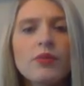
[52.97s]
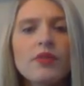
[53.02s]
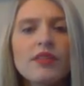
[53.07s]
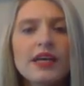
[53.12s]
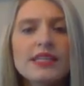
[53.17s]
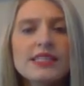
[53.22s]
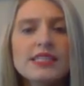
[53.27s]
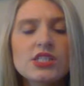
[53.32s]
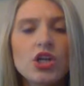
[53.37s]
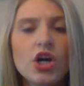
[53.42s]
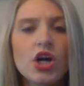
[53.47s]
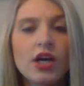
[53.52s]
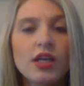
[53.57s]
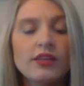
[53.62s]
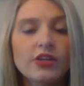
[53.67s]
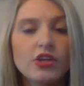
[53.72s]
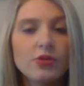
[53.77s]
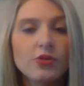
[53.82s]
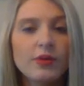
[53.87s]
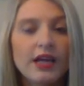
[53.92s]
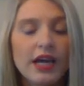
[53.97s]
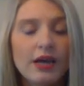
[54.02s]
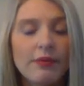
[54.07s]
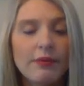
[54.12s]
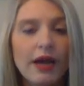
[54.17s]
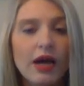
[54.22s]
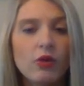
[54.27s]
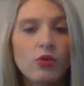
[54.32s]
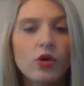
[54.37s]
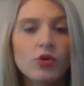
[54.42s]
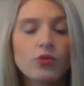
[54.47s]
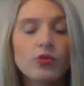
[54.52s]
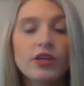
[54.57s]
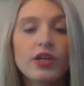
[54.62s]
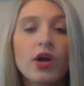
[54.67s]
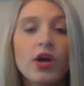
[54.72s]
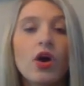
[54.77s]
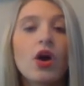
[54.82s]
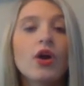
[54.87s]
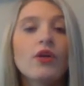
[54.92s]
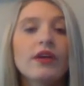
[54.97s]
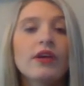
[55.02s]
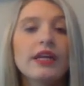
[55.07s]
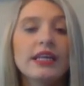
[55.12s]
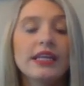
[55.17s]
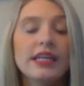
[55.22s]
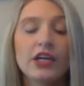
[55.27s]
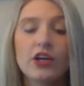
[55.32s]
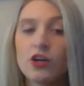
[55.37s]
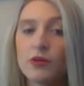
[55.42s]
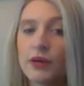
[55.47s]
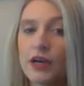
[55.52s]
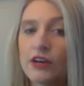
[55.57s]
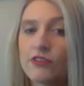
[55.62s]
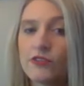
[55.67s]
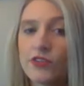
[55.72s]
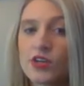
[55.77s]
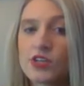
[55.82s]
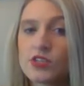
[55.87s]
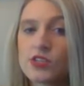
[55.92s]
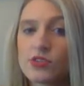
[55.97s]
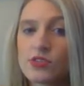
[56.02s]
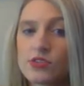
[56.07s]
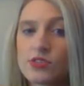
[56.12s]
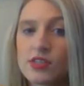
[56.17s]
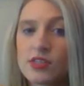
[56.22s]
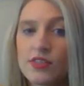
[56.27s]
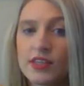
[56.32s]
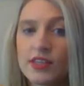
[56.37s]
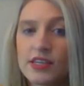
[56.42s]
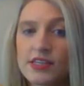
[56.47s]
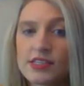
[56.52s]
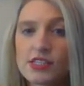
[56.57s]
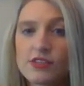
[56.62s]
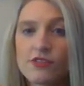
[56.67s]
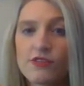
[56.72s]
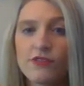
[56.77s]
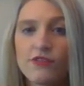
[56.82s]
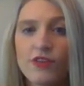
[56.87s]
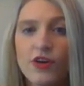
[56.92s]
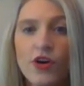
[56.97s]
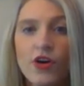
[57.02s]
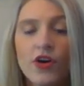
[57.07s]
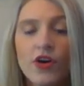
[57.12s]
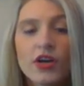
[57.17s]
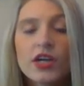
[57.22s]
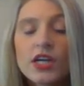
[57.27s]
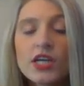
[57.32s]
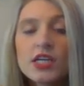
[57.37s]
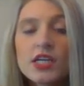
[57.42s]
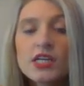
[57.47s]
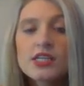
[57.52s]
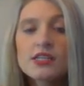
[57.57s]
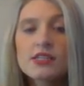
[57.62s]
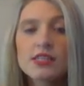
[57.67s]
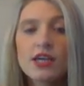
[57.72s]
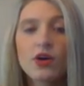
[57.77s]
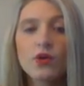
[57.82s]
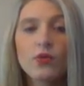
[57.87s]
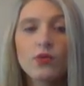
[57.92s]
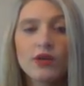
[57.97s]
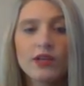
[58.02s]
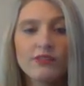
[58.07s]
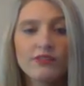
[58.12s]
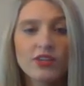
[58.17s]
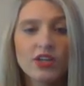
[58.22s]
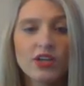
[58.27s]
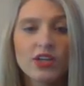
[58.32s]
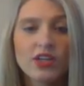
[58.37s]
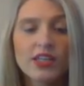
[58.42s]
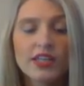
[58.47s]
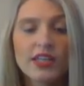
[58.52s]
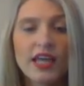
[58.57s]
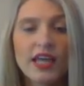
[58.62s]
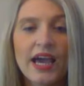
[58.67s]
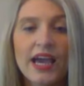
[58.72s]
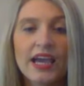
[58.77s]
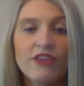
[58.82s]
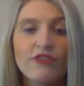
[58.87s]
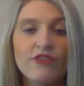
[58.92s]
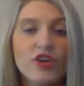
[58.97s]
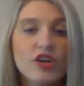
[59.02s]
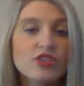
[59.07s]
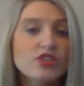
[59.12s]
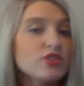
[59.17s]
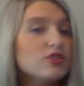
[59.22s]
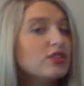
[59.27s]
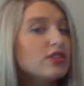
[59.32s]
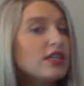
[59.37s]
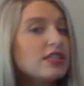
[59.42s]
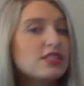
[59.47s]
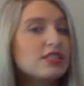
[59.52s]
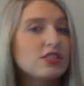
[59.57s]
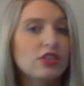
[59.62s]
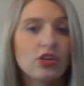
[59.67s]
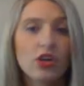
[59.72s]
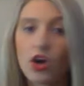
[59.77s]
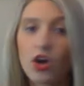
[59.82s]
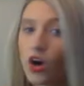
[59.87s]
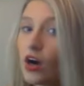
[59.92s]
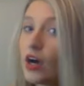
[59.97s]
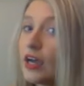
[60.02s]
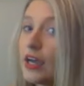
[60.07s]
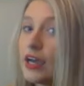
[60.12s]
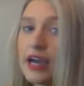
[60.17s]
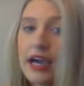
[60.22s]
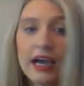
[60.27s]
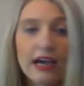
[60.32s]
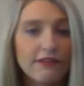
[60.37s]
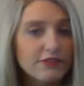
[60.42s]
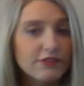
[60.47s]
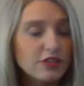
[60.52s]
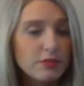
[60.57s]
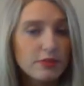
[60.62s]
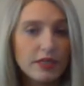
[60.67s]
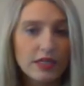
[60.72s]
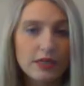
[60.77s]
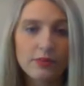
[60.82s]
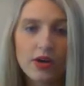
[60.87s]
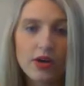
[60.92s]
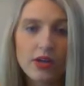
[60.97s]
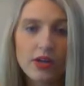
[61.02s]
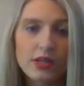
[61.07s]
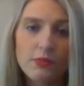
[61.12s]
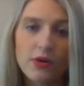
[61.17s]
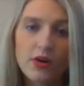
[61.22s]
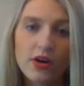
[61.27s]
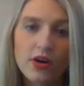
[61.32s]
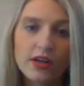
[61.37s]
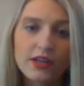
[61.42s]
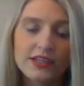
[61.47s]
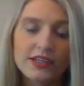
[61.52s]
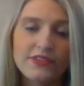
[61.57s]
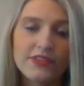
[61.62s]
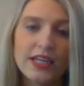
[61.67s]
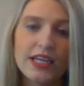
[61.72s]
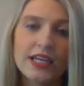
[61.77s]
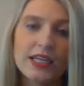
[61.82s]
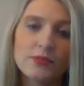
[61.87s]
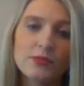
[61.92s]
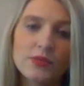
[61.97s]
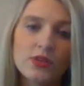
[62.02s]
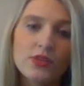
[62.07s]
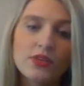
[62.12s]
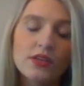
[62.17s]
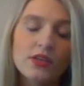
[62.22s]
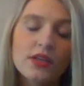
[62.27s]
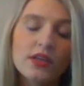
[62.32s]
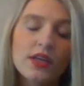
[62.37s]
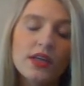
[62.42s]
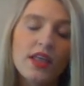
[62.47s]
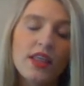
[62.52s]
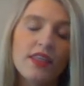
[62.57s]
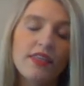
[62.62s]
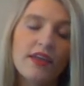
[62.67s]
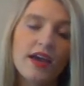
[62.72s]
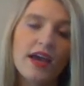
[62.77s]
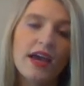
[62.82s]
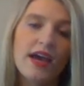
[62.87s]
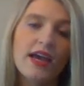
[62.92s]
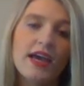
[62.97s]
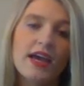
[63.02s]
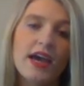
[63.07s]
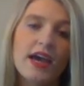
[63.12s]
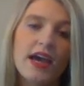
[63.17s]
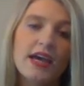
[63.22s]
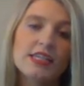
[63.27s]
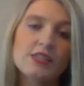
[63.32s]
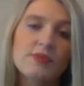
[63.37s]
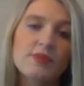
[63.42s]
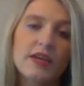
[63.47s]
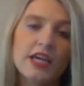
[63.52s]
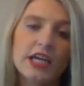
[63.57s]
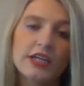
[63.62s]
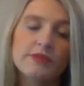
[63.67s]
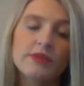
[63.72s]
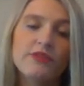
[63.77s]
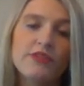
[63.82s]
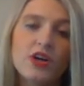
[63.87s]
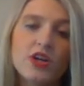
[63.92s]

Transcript: let's talk a little bit about what we already know about fossils this far. So we've learned that a fossil does not have to be a body part of an animal that has become a